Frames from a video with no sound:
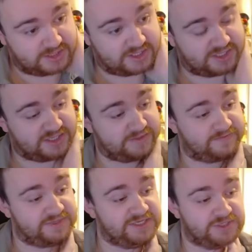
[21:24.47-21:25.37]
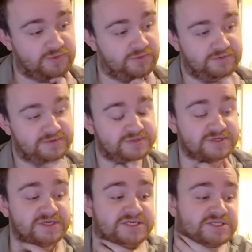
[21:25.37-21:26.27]

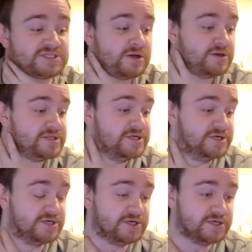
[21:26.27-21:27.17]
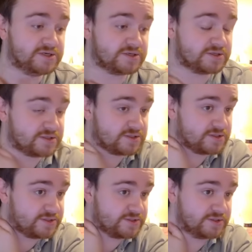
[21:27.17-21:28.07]
He's certainly gonna
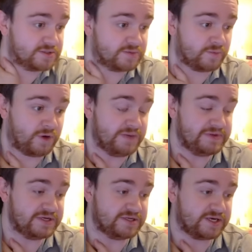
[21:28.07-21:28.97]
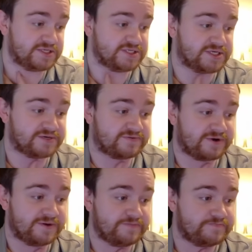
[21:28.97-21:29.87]
Whitebeard next turn,
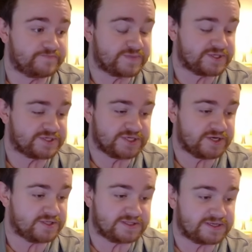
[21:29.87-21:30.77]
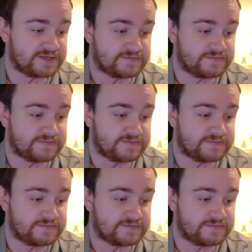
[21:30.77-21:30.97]
right? Certainly.